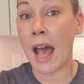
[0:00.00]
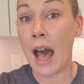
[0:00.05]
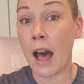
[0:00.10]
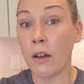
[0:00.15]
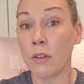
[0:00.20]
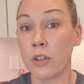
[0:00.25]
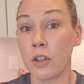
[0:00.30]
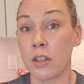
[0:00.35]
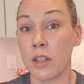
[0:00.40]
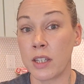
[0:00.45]

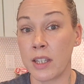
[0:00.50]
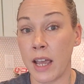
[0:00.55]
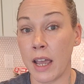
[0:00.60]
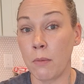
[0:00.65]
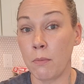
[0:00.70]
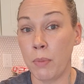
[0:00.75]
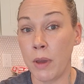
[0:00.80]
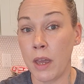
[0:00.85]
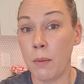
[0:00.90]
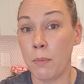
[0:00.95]
out to the
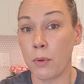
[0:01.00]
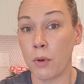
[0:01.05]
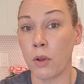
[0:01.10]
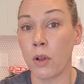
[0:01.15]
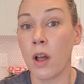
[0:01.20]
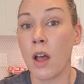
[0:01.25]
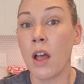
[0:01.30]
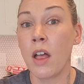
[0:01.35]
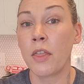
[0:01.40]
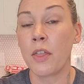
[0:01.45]
same
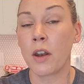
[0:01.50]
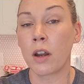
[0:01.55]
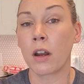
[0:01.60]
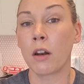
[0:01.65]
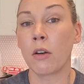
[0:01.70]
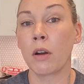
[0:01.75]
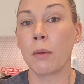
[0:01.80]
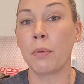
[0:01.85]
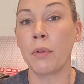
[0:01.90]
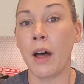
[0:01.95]
people that are
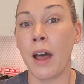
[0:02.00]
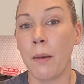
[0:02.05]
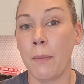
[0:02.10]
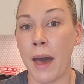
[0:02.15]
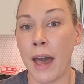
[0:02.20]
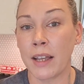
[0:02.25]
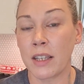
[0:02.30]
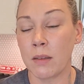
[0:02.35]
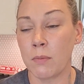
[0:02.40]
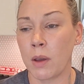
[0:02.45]
going to reply
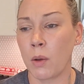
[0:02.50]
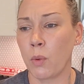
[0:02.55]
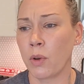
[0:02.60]
back to me,